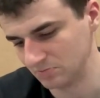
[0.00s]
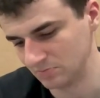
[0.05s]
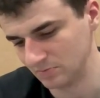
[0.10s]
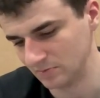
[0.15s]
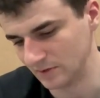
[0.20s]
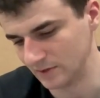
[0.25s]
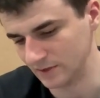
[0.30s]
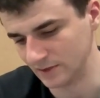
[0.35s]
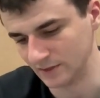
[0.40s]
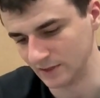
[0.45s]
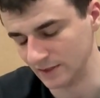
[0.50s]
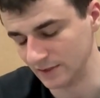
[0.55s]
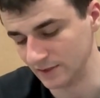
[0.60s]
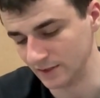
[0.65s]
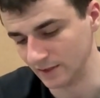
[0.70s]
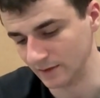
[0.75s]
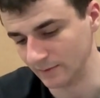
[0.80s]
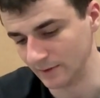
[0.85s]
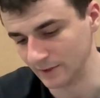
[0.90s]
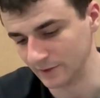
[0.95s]
this is
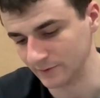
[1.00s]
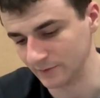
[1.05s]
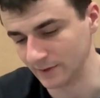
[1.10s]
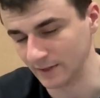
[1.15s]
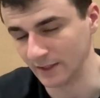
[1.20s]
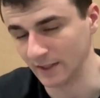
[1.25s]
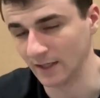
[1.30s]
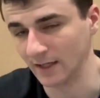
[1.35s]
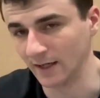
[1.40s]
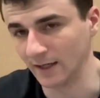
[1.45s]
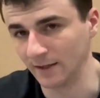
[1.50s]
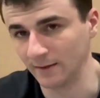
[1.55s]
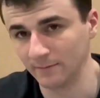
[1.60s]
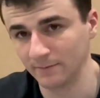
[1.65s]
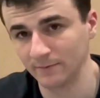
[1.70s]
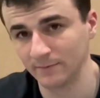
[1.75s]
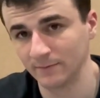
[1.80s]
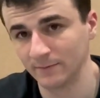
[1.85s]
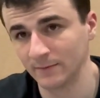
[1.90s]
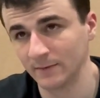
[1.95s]
easily the best one they got.
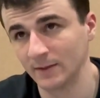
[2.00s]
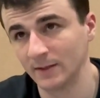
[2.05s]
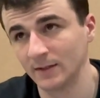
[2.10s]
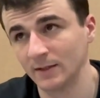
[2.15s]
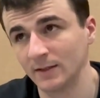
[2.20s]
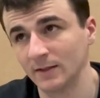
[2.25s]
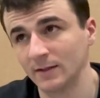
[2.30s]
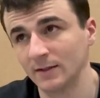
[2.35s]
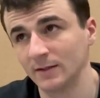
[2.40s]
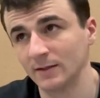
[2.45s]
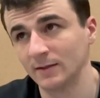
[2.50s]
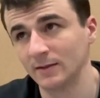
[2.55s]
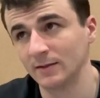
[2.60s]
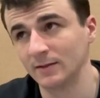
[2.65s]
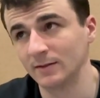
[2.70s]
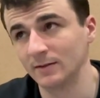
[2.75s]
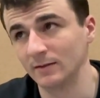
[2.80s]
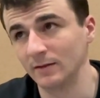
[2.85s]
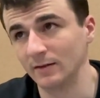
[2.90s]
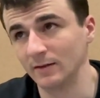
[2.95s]

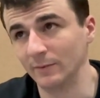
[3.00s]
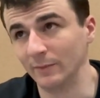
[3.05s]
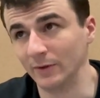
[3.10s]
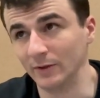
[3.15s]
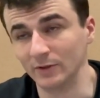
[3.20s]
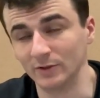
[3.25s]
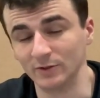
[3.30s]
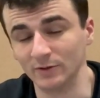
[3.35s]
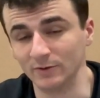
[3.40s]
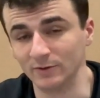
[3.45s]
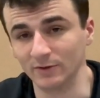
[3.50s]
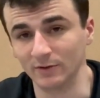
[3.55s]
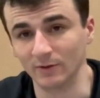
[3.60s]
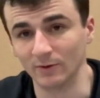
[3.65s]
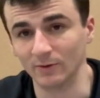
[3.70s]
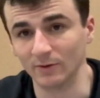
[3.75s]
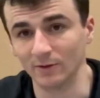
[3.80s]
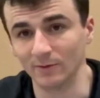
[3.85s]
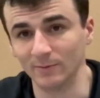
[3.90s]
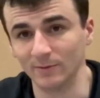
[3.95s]
The Book 2s are
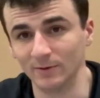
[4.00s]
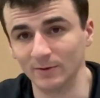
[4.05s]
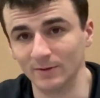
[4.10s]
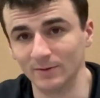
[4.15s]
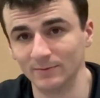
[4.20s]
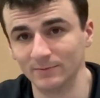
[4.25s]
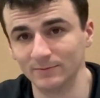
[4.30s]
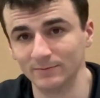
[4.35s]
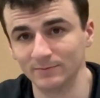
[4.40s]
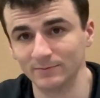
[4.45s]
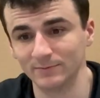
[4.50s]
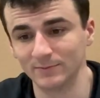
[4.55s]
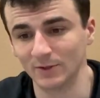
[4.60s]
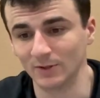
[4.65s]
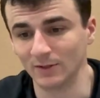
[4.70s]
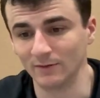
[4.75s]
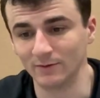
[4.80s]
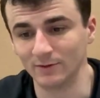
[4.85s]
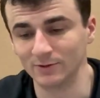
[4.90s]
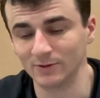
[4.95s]
horrible. Don't
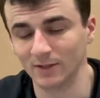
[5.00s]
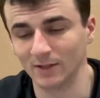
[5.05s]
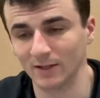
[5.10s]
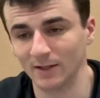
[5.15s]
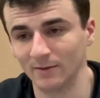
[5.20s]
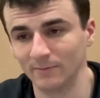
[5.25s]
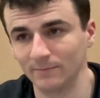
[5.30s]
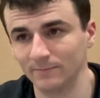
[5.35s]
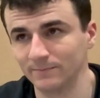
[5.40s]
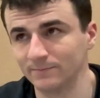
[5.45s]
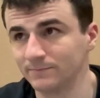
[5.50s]
even try them.